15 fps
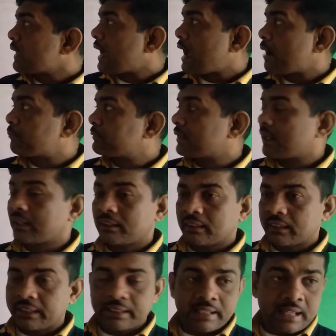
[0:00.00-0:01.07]
After
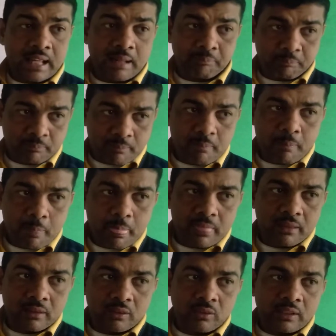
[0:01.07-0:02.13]
gap,
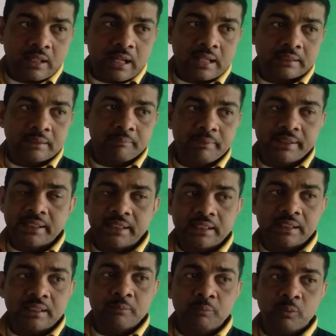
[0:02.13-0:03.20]
at the
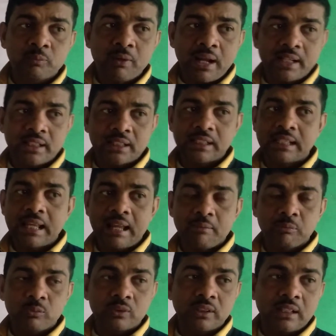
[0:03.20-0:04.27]
beginning, if we find any gap,
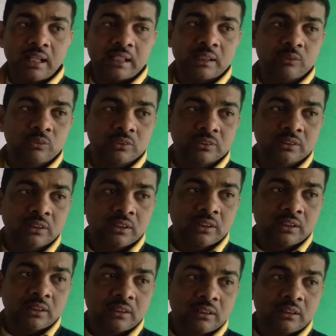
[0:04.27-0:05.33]
we can use
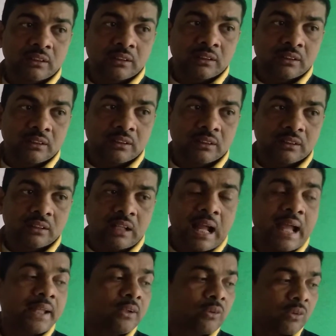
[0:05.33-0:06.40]

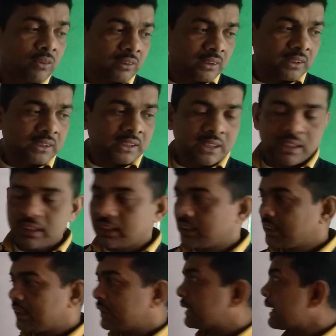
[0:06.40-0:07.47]
I know in the
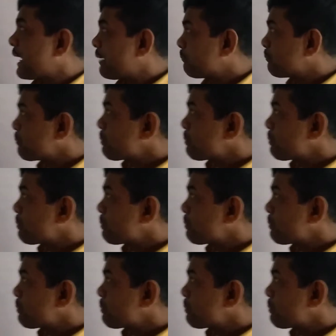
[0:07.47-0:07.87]
gap.